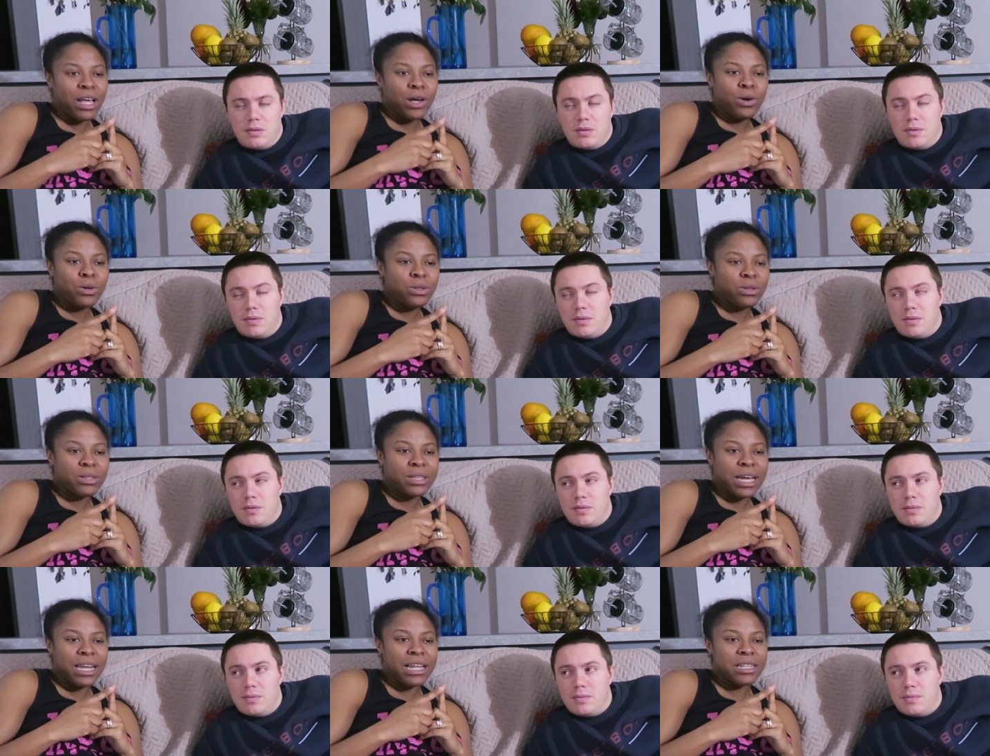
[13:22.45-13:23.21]
Speaker 1: Go to
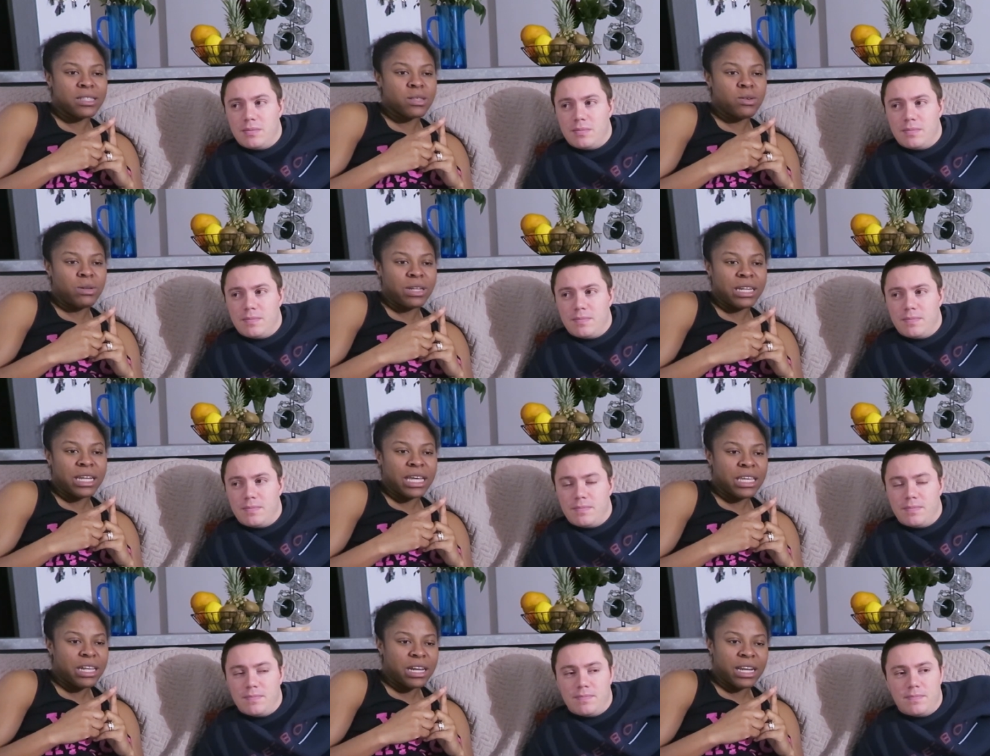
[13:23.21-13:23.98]
Tyler school and
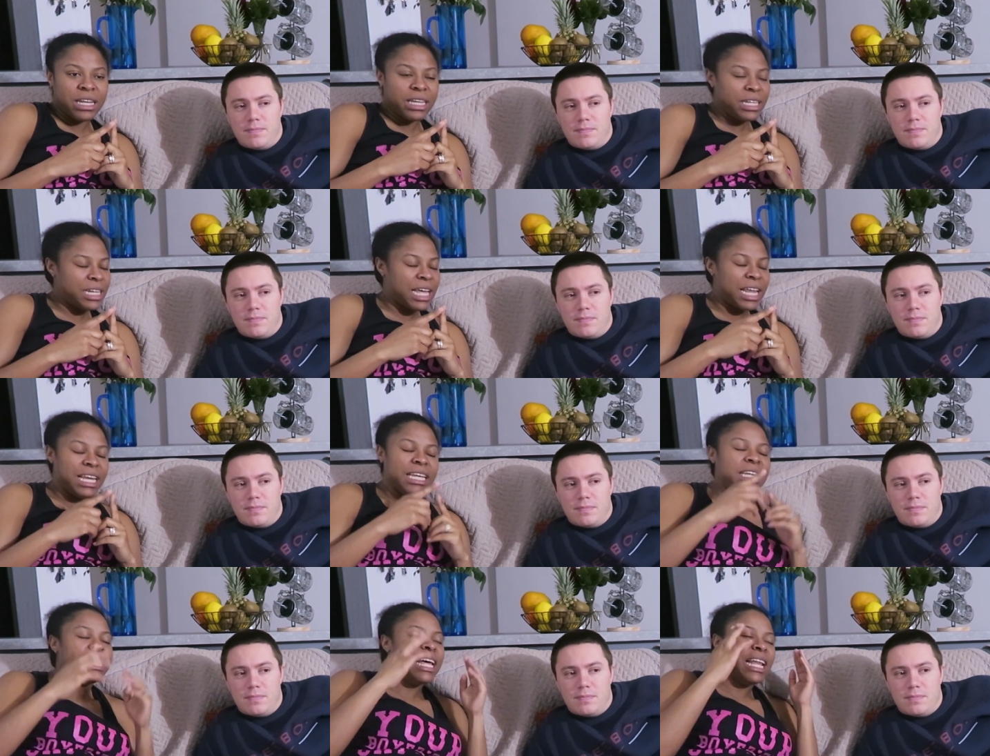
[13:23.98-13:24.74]
I hear Lena,
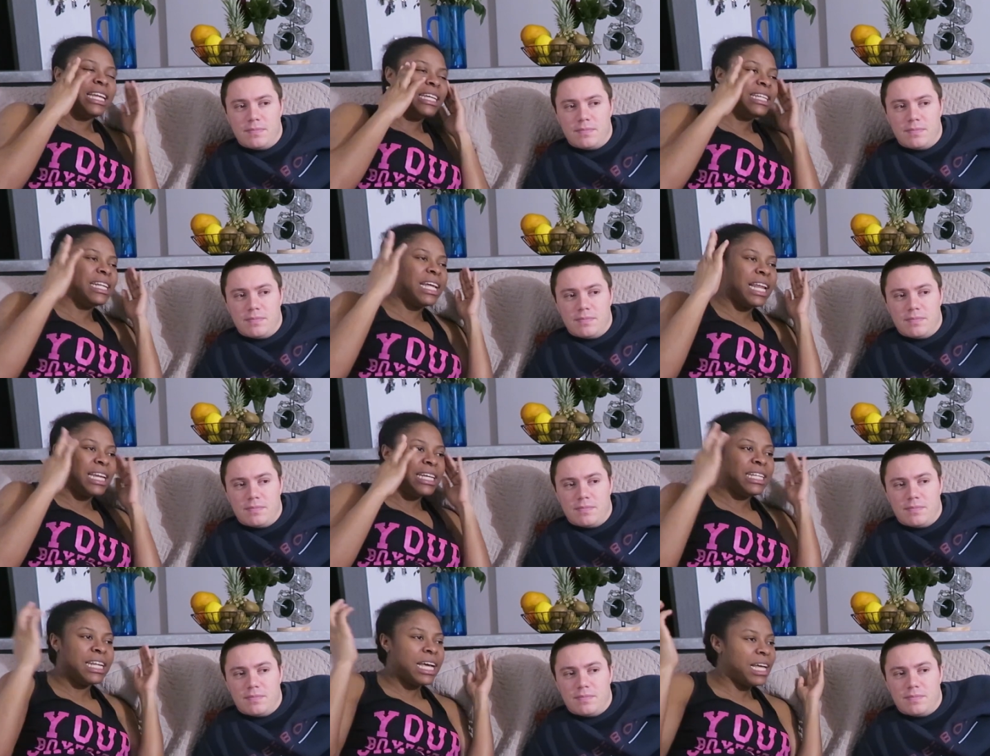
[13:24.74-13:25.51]
Lena, Lena,
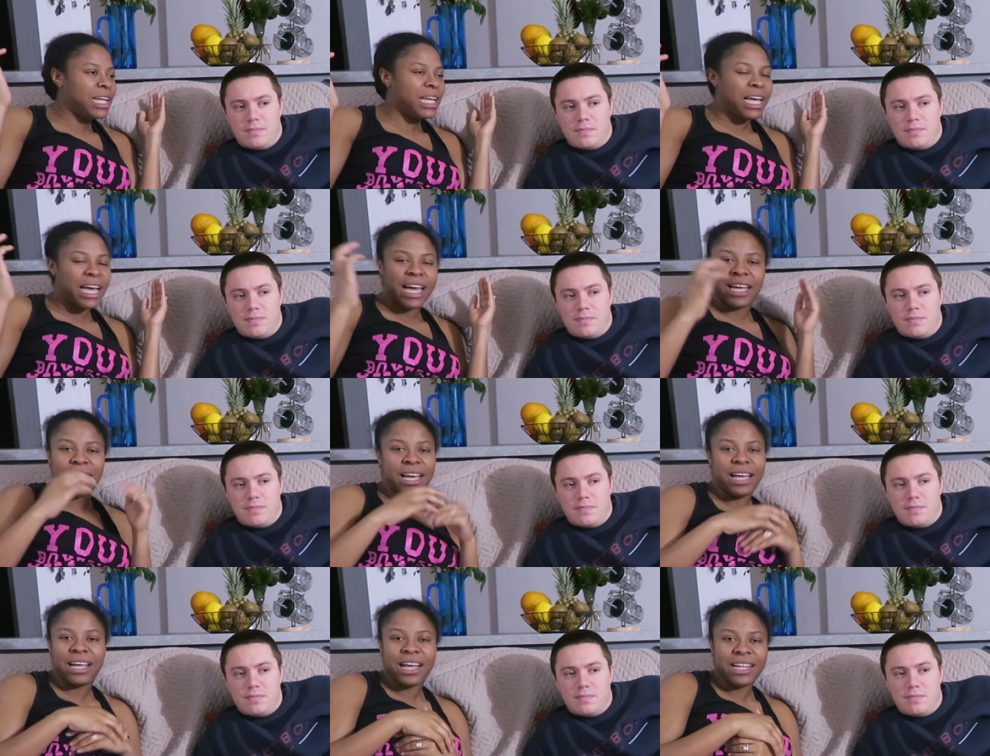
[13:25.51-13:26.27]
Lena.
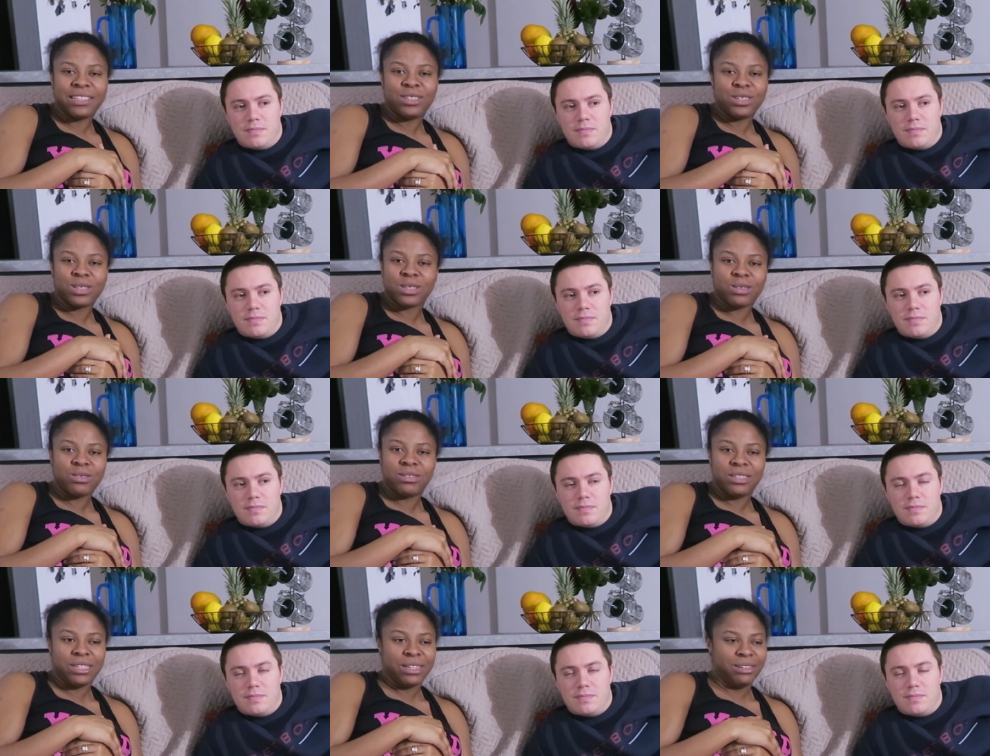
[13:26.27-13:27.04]
I, I just
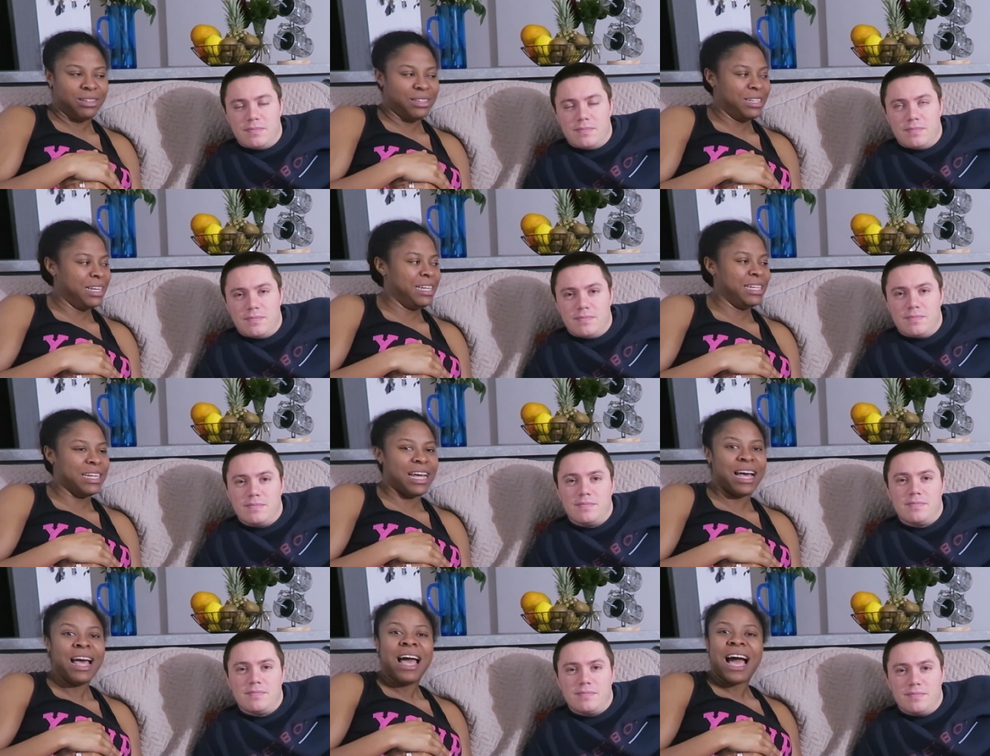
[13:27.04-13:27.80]
couldn't need it, the
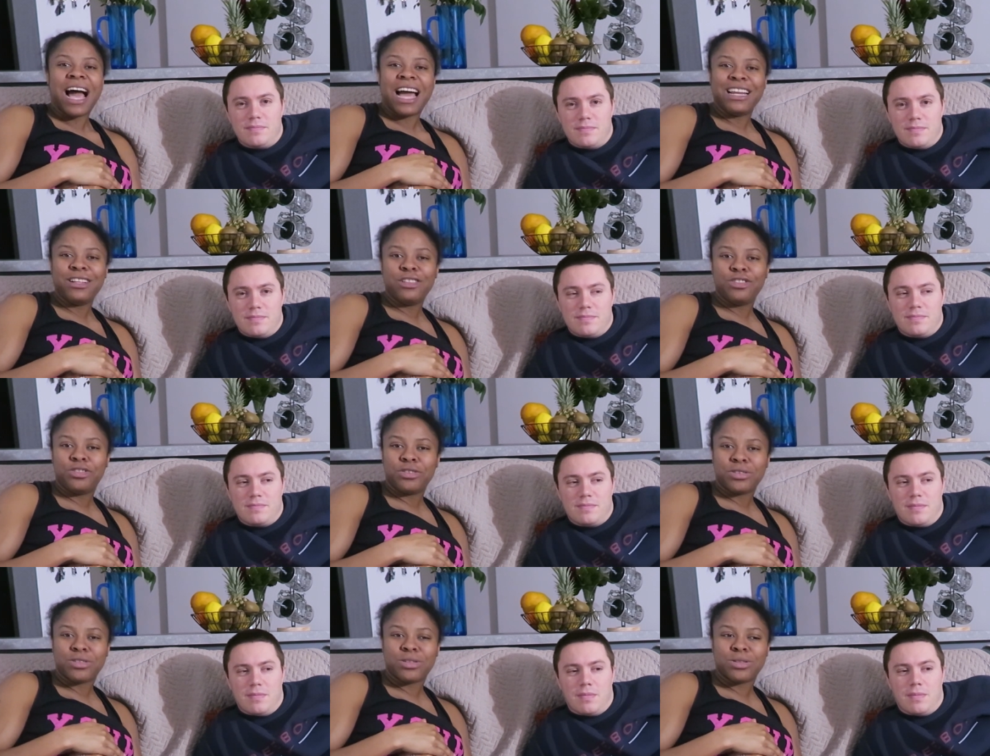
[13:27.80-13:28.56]
Lena. And it
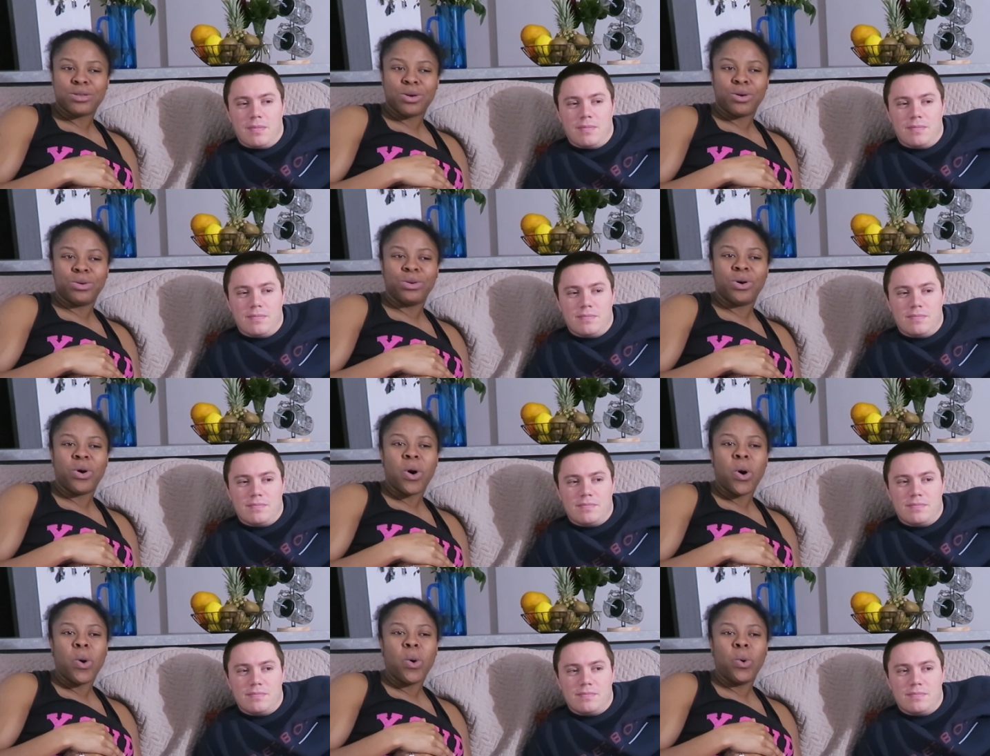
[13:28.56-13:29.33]
just sound
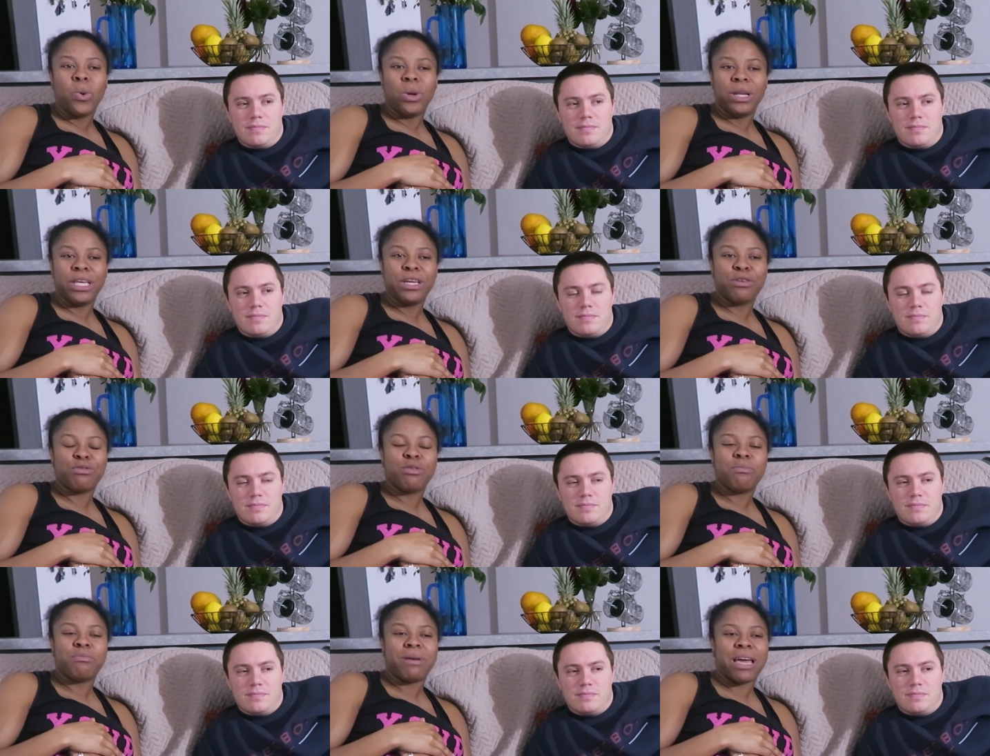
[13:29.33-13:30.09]
old. It
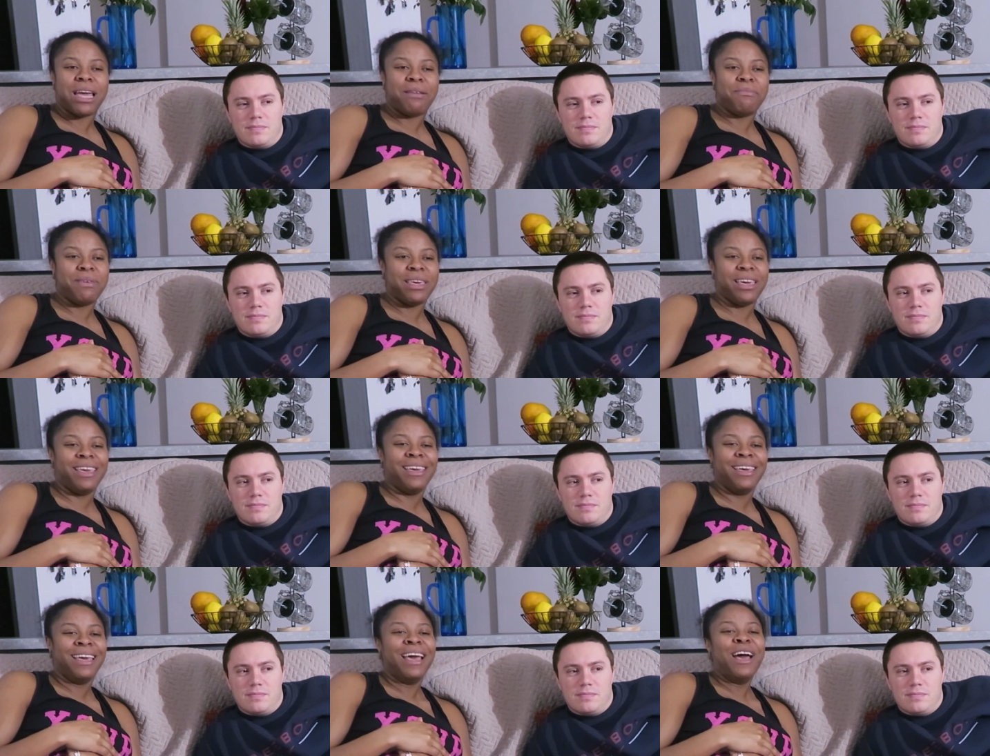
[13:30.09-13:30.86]
remind me